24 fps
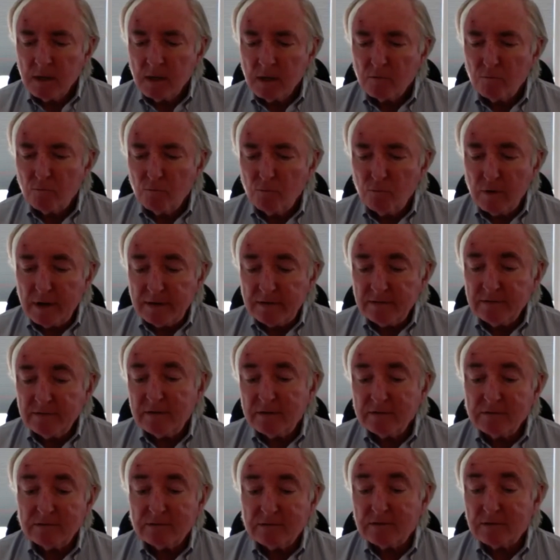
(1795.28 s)

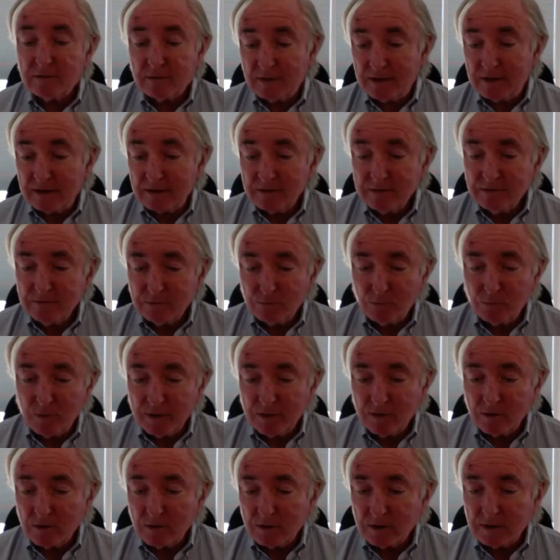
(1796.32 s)
racist things,
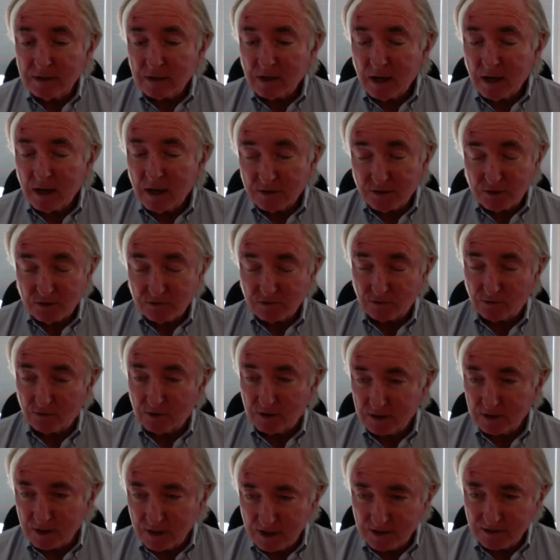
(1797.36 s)
whether conscious or
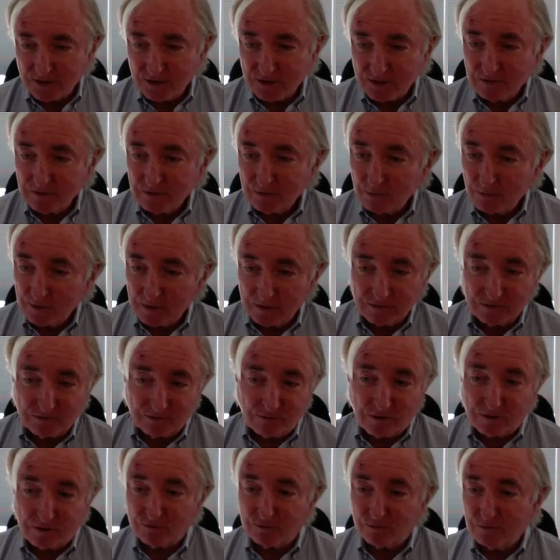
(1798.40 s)
unconscious, whether
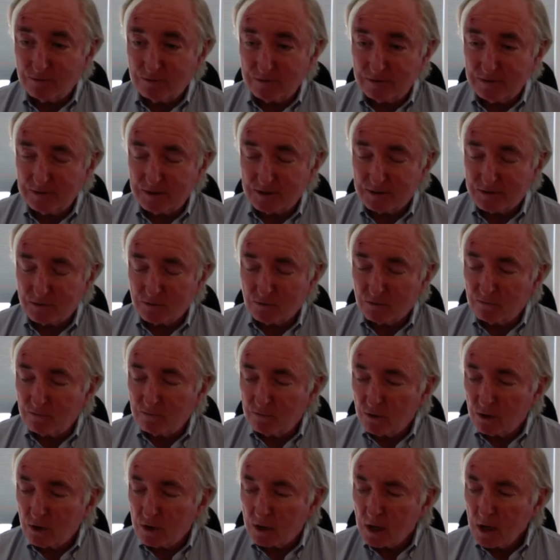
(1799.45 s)
structural or just
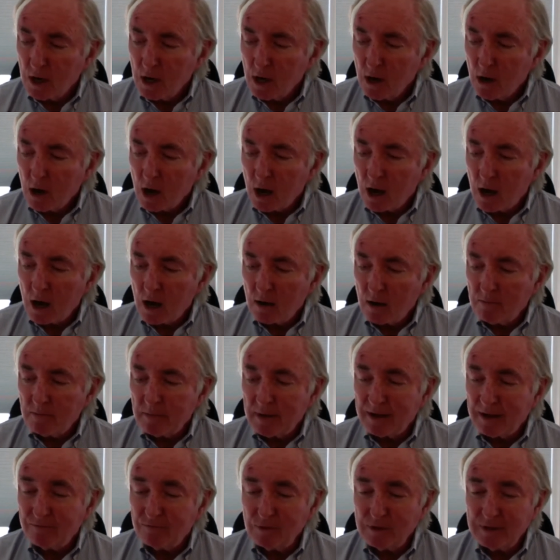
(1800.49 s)
overt, have
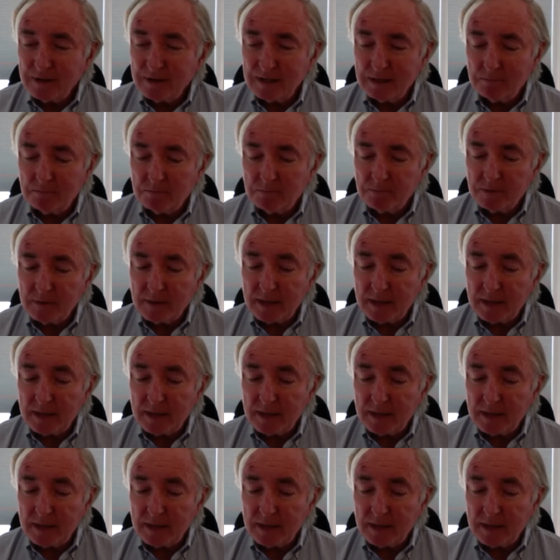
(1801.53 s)
really played